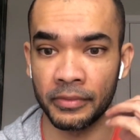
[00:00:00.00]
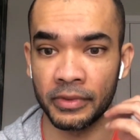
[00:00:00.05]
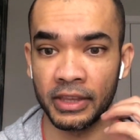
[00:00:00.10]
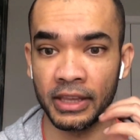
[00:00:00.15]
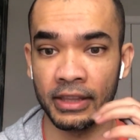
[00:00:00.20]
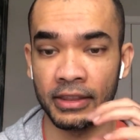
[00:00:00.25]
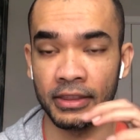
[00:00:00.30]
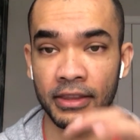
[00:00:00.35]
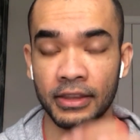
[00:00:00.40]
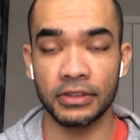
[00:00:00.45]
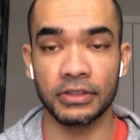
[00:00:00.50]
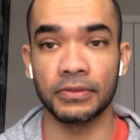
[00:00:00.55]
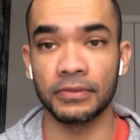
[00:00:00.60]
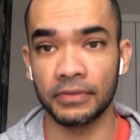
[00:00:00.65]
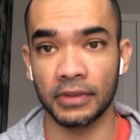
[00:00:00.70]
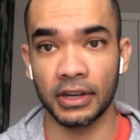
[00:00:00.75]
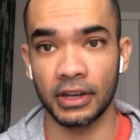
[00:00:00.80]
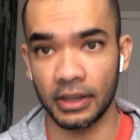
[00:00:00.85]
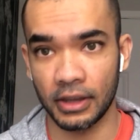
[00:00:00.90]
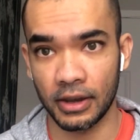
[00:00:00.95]
In this
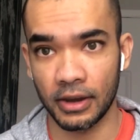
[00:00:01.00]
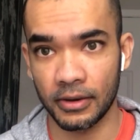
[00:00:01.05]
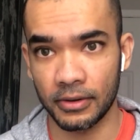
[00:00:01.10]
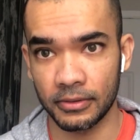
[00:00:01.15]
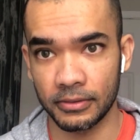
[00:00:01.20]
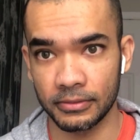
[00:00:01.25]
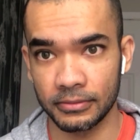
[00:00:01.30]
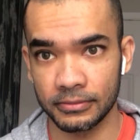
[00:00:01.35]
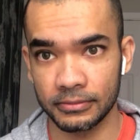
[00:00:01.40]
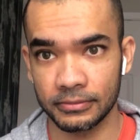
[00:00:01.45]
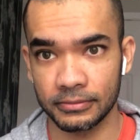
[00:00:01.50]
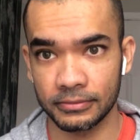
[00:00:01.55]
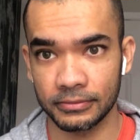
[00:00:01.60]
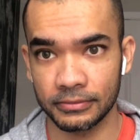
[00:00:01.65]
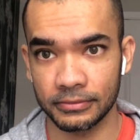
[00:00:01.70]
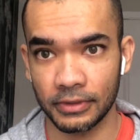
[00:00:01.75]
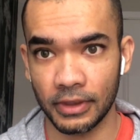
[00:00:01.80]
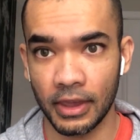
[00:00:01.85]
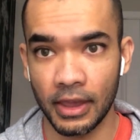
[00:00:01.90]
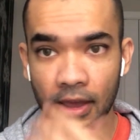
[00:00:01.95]
video,
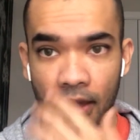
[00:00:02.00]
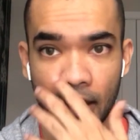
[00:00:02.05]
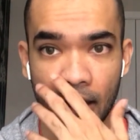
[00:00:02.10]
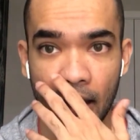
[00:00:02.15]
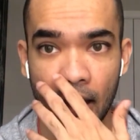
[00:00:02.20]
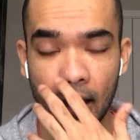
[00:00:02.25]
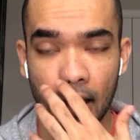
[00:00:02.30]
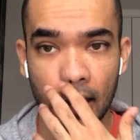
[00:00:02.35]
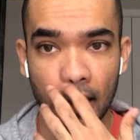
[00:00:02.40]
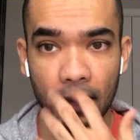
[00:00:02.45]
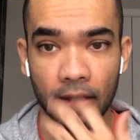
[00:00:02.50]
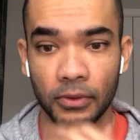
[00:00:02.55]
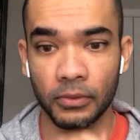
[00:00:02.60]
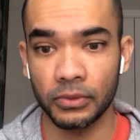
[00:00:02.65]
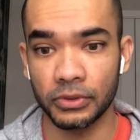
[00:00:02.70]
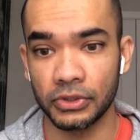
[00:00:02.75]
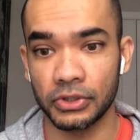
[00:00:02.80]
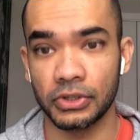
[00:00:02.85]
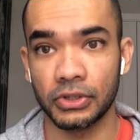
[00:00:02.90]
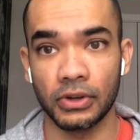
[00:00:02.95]
I
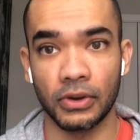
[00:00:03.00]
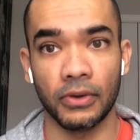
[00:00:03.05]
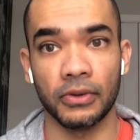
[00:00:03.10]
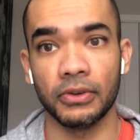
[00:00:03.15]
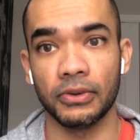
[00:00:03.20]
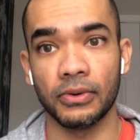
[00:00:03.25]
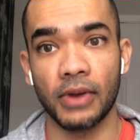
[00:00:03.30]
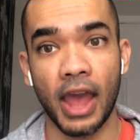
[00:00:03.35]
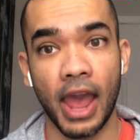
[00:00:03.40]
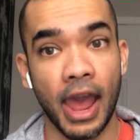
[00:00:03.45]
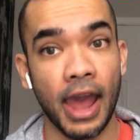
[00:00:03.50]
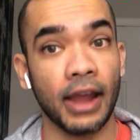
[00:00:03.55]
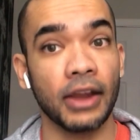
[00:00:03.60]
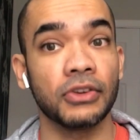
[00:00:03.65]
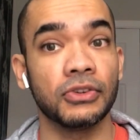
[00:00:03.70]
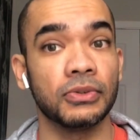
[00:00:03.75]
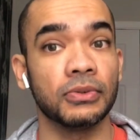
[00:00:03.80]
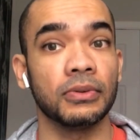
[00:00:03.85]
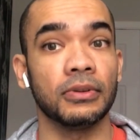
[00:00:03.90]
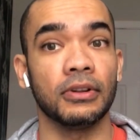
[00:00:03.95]
would show you
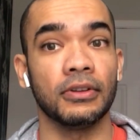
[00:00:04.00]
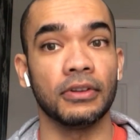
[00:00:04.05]
actual